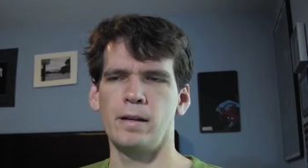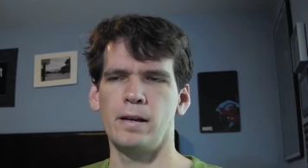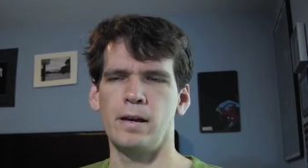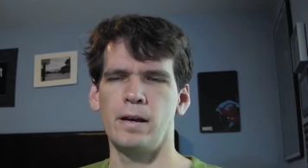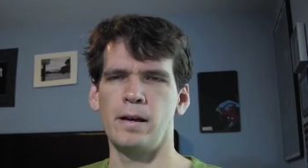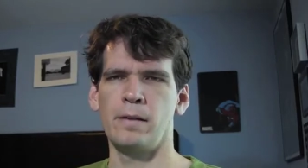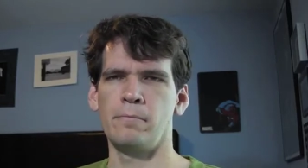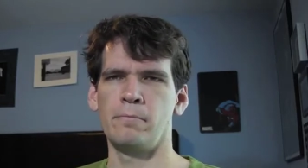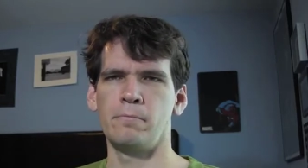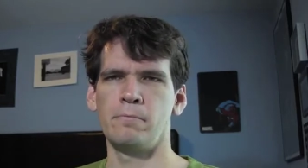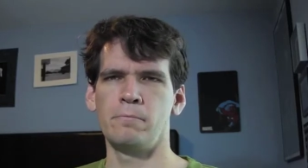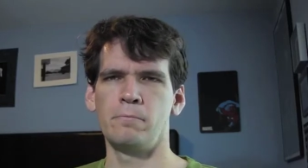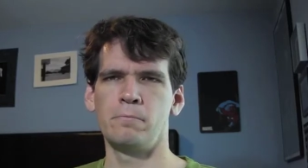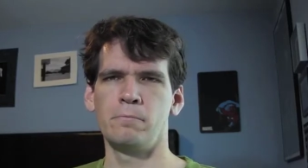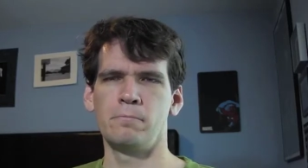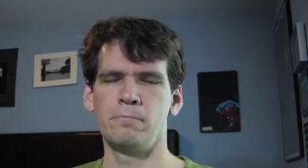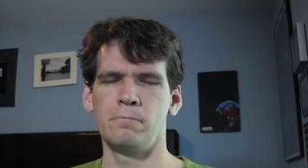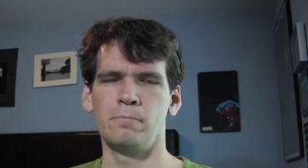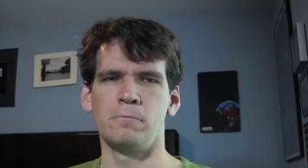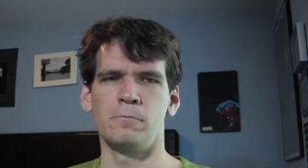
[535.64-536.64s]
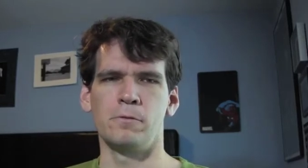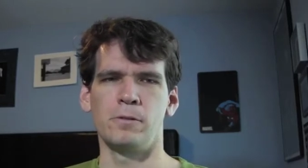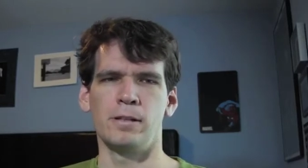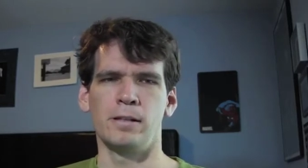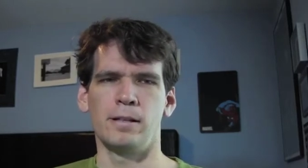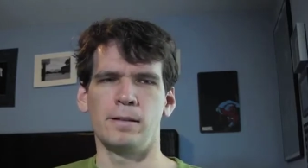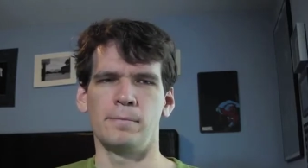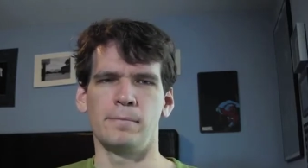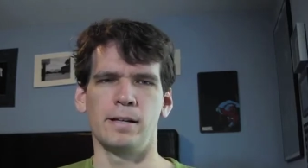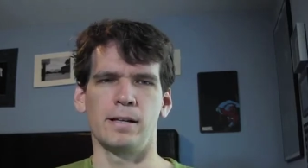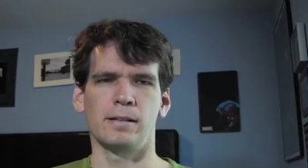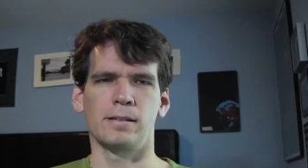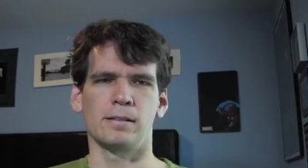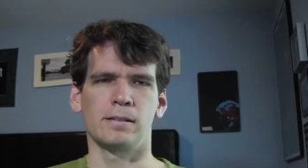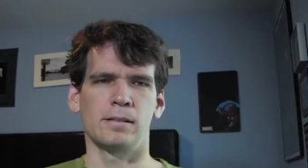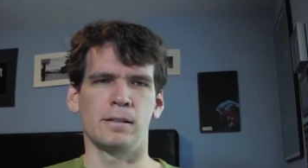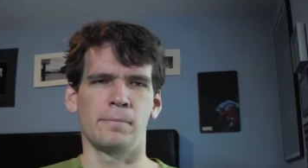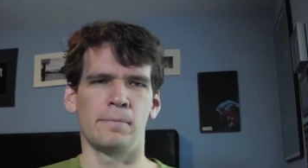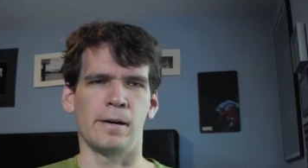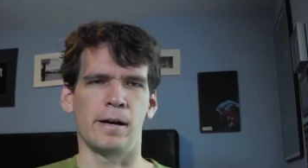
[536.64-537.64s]
I'm really
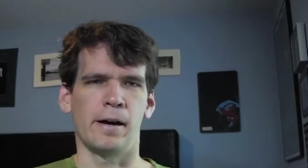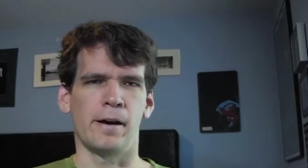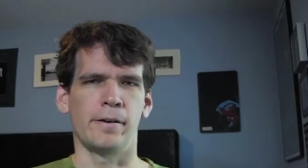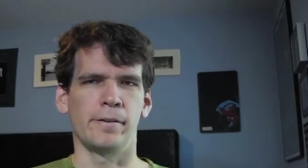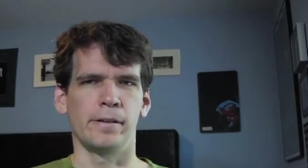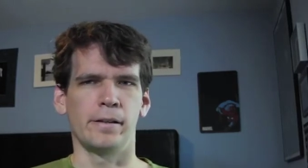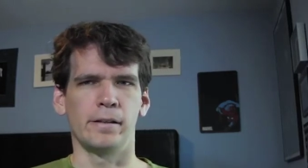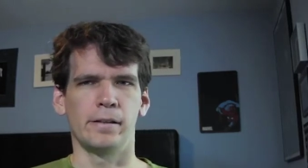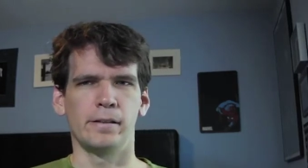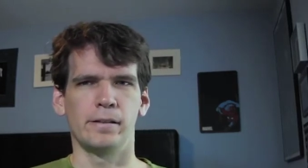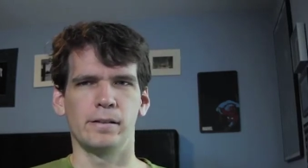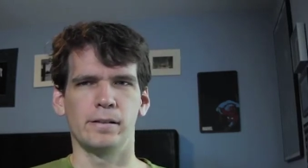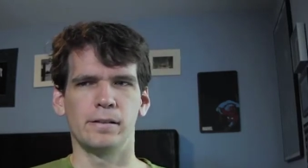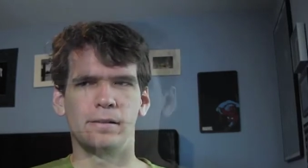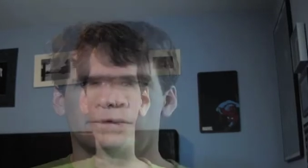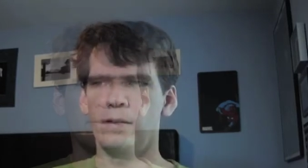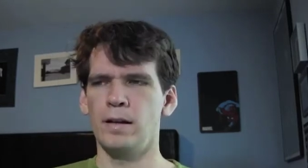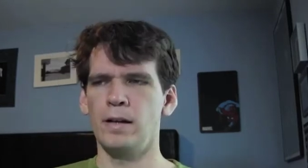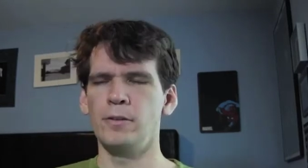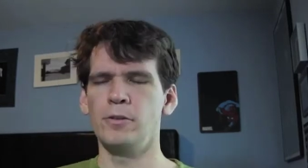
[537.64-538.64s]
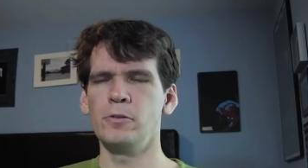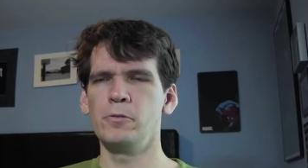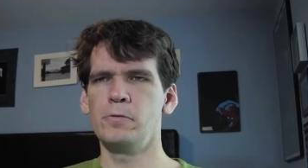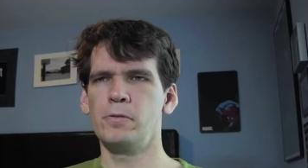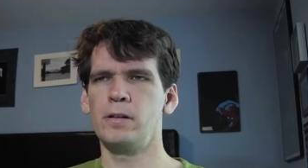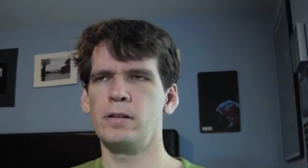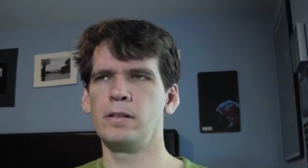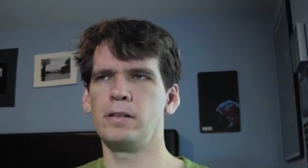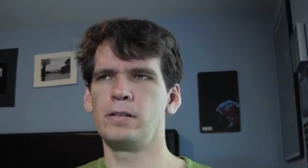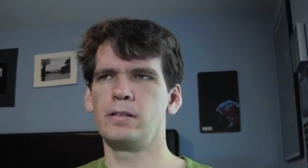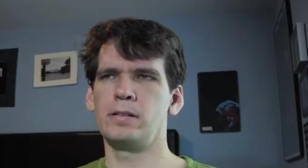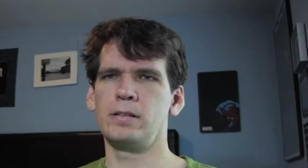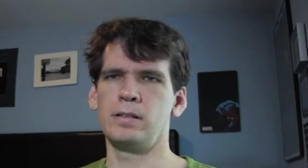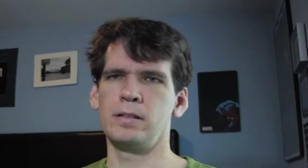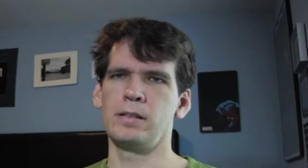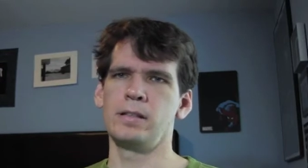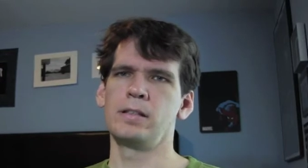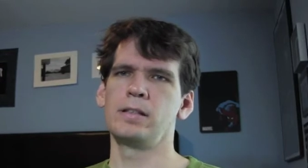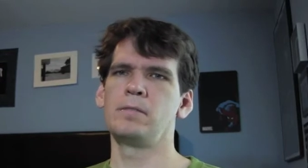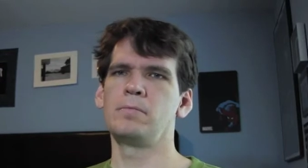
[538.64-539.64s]
mixed about it. I do want to
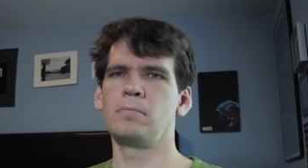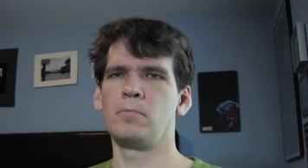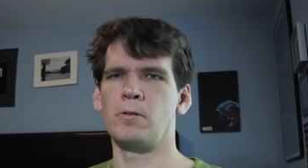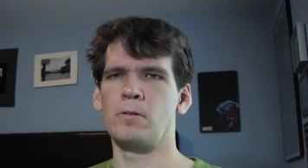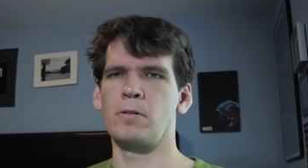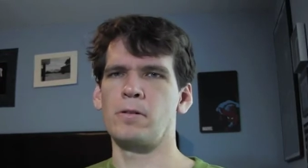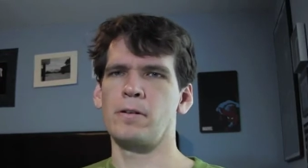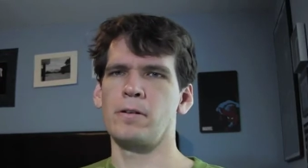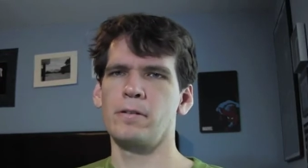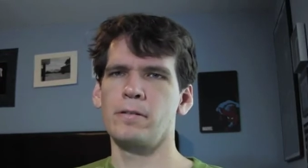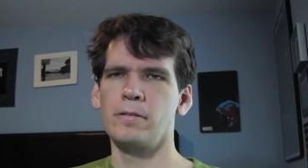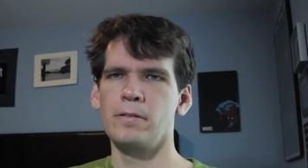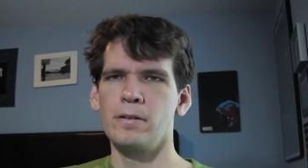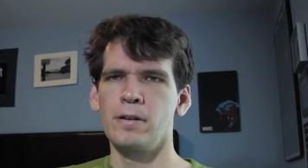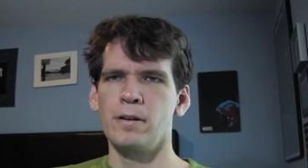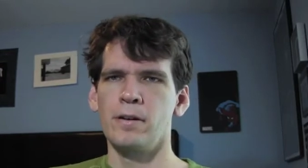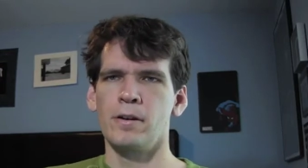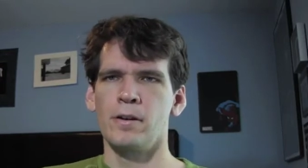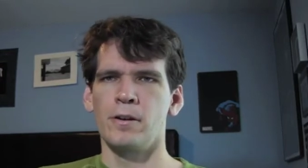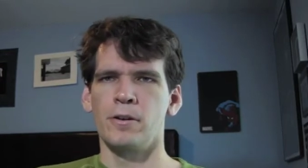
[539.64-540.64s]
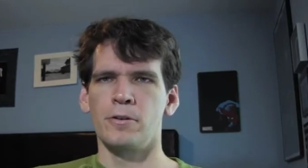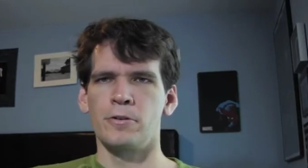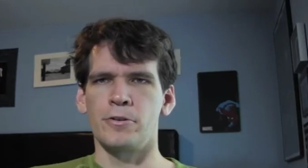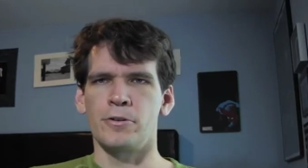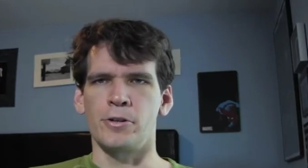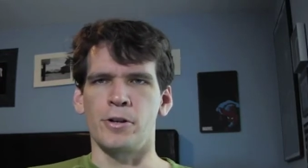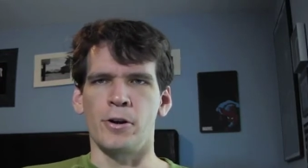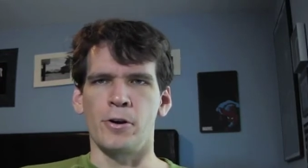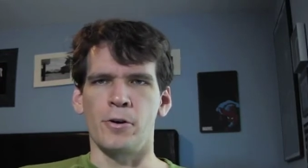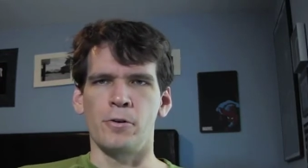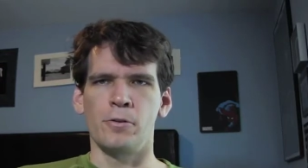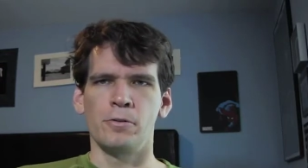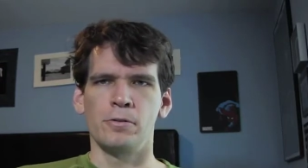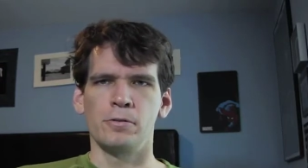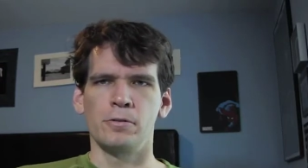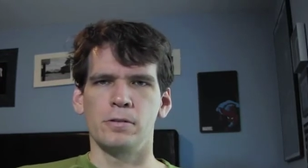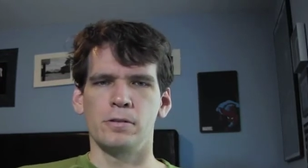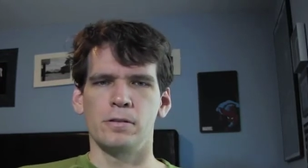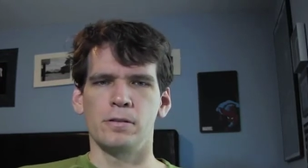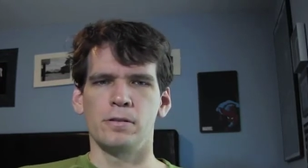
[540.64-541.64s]
see more
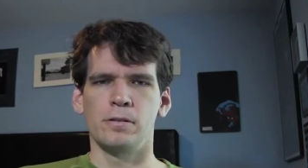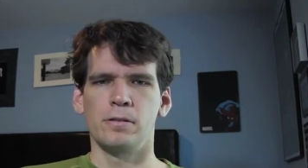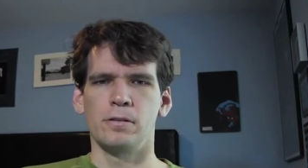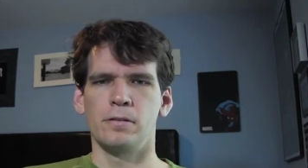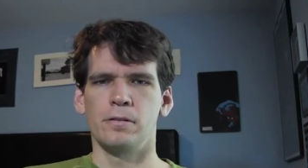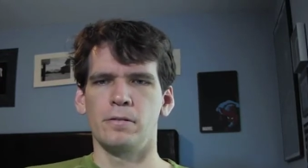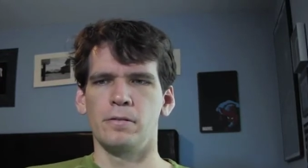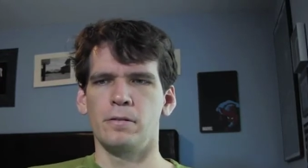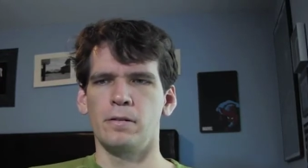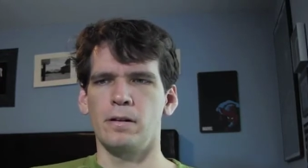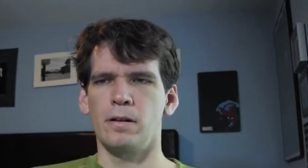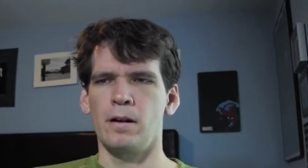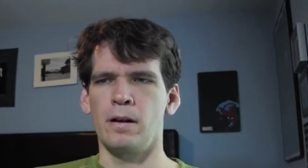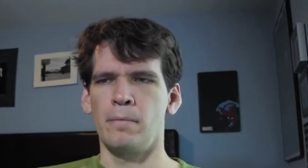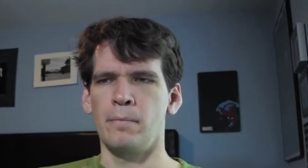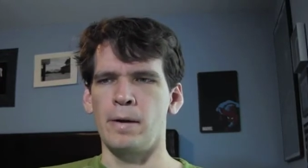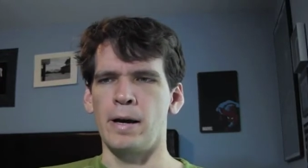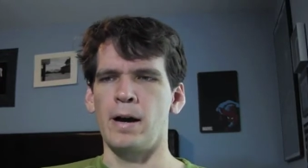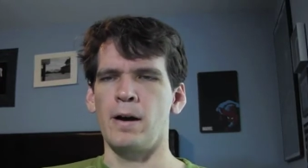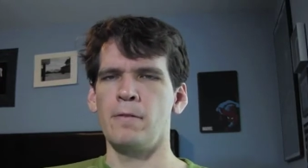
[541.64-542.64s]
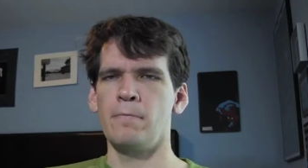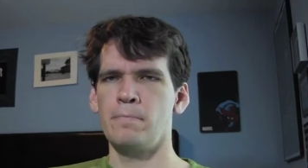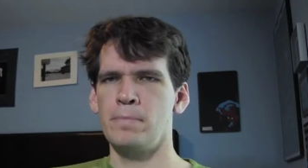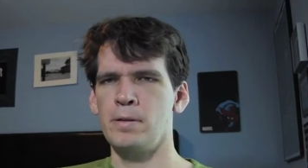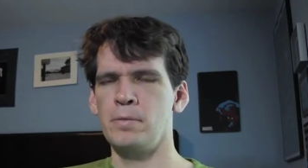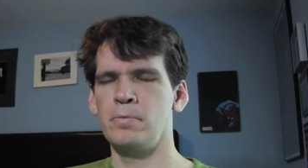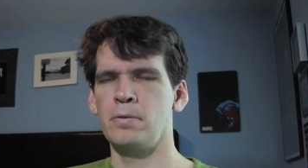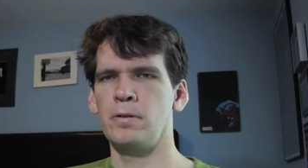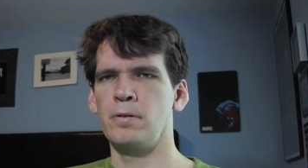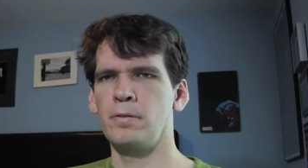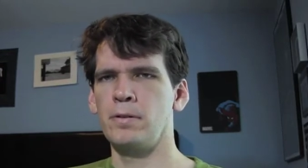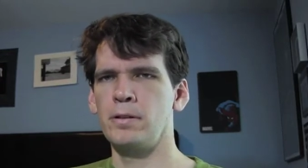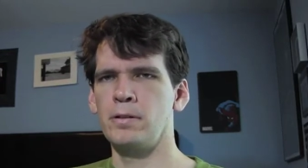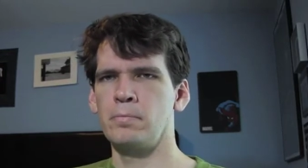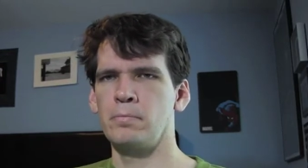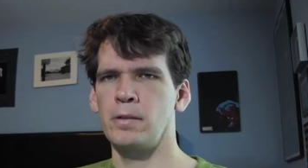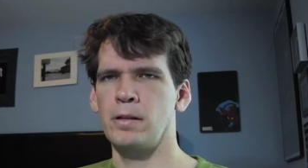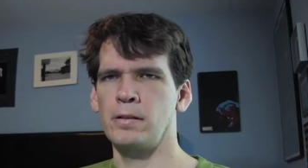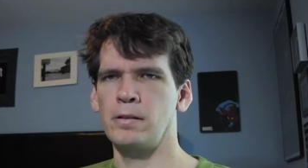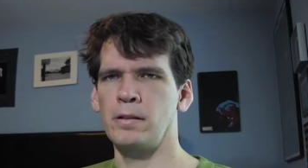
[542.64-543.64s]
shows about people
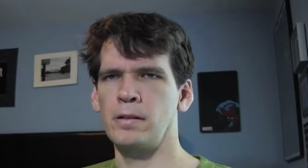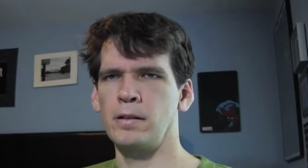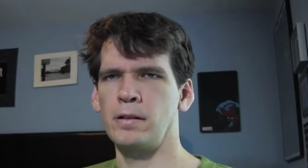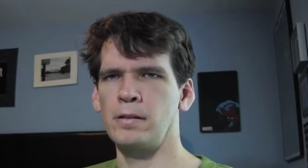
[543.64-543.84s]
with mental